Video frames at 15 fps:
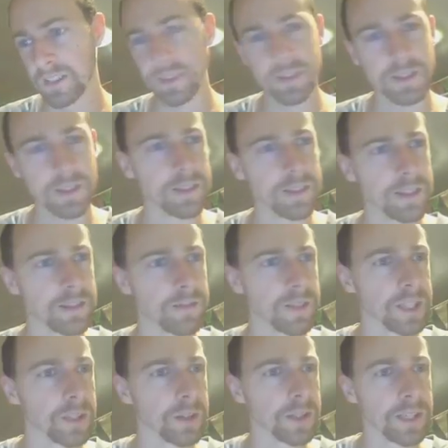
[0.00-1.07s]
it doesn't
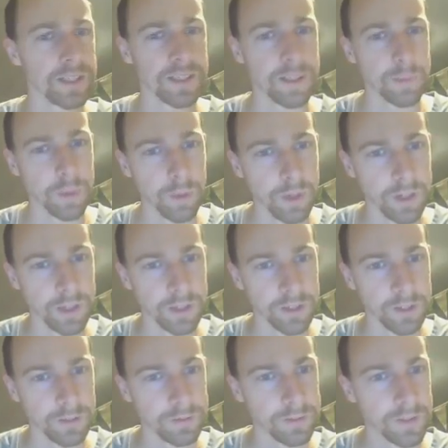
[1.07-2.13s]
really look like a separate word. I
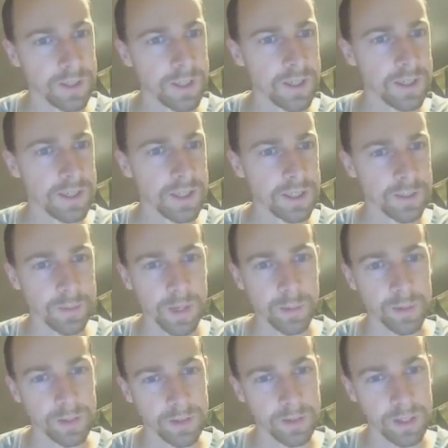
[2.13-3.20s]
should have. That's my
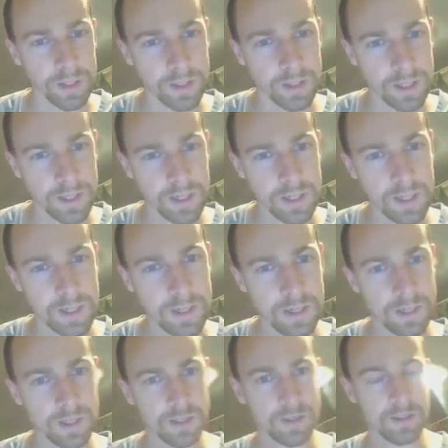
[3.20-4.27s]
mistake
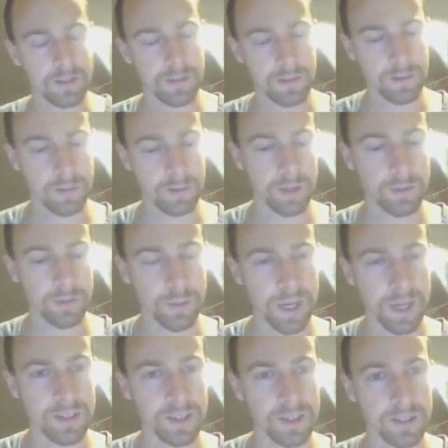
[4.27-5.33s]
when I was
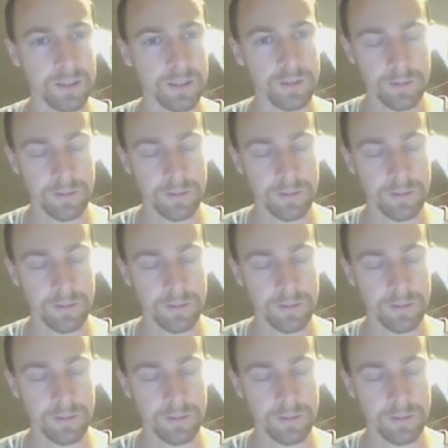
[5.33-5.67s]
painting it.